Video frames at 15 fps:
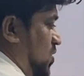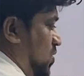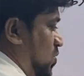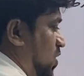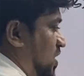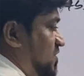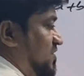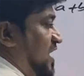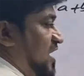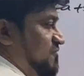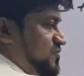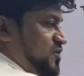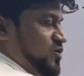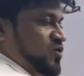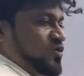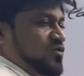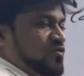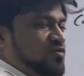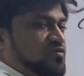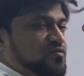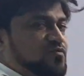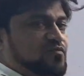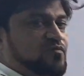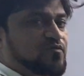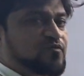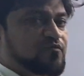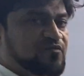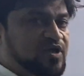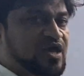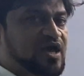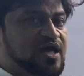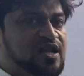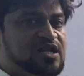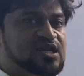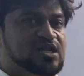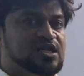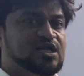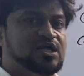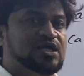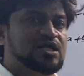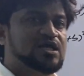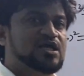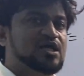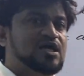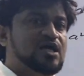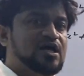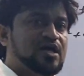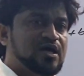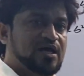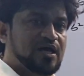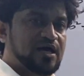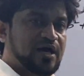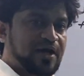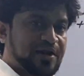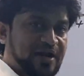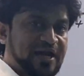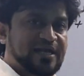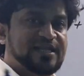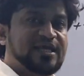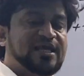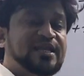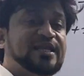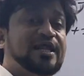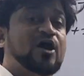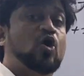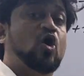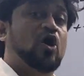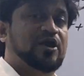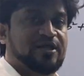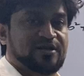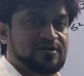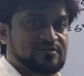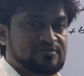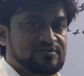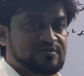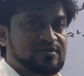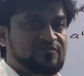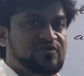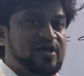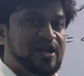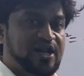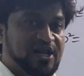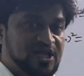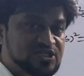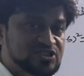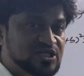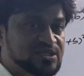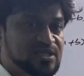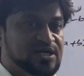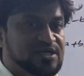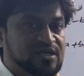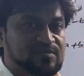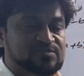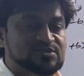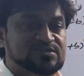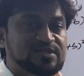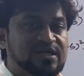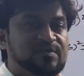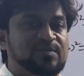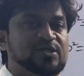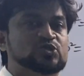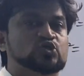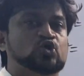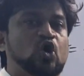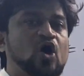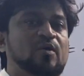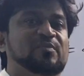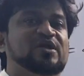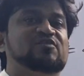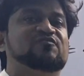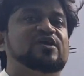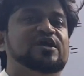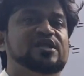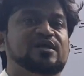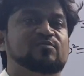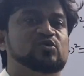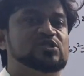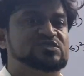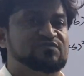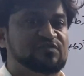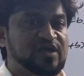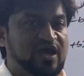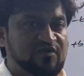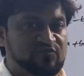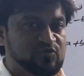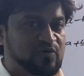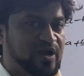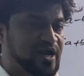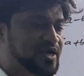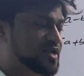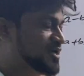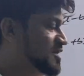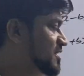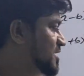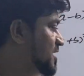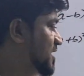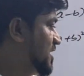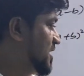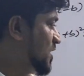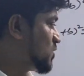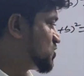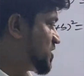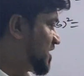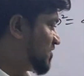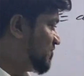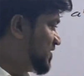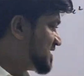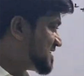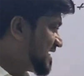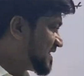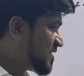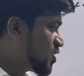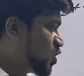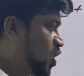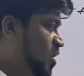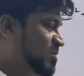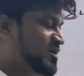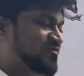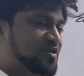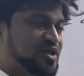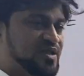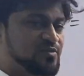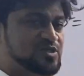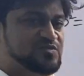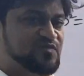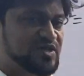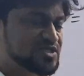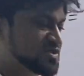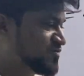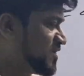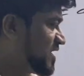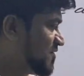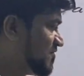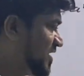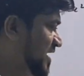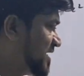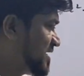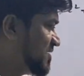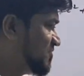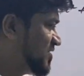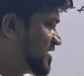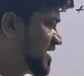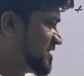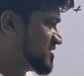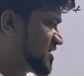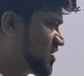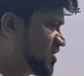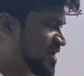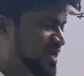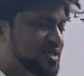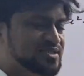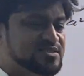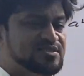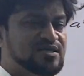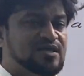What do we have to do? We are writing in order. We are arranging the terms. That means common variables we have to add. Now check which are the common variables. First one, y term we can check, or x.